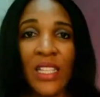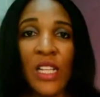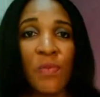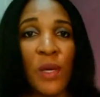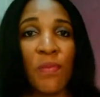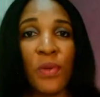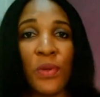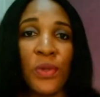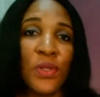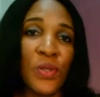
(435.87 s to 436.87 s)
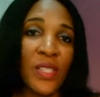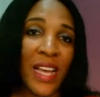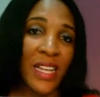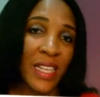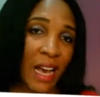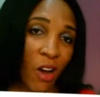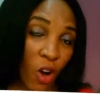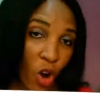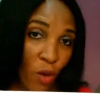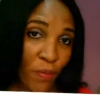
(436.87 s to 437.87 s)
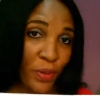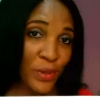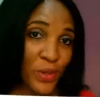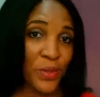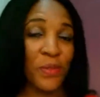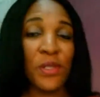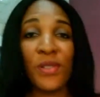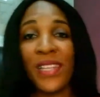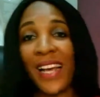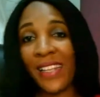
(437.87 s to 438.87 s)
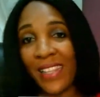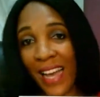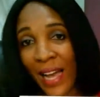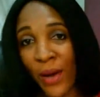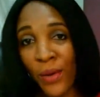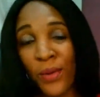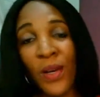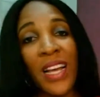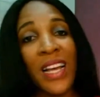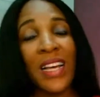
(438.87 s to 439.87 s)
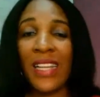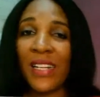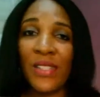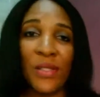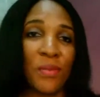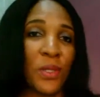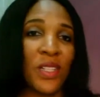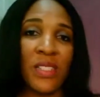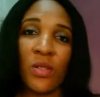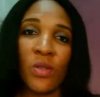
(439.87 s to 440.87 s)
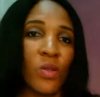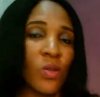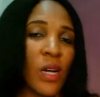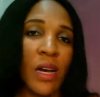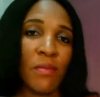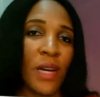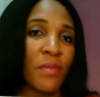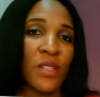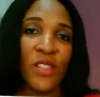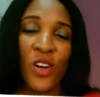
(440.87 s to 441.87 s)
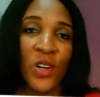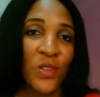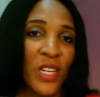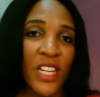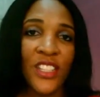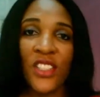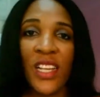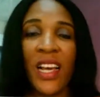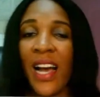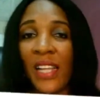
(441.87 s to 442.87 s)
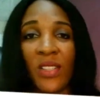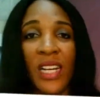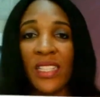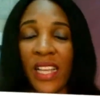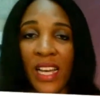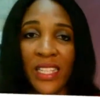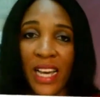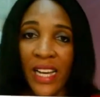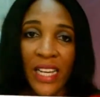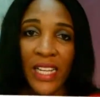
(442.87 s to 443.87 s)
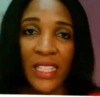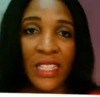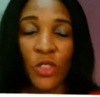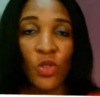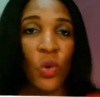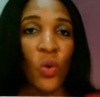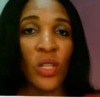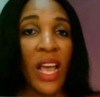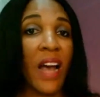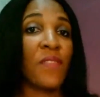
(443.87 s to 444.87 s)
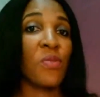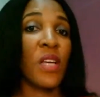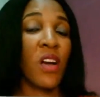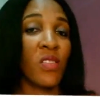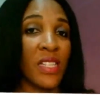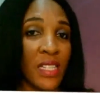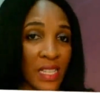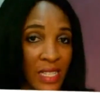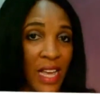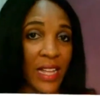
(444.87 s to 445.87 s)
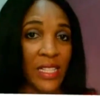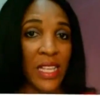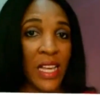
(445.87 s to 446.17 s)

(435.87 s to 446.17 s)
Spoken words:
Not people who today they are up, tomorrow they are down, next tomorrow they say, oh, I'm discouraged, another day they are in. No, they have to be consistent.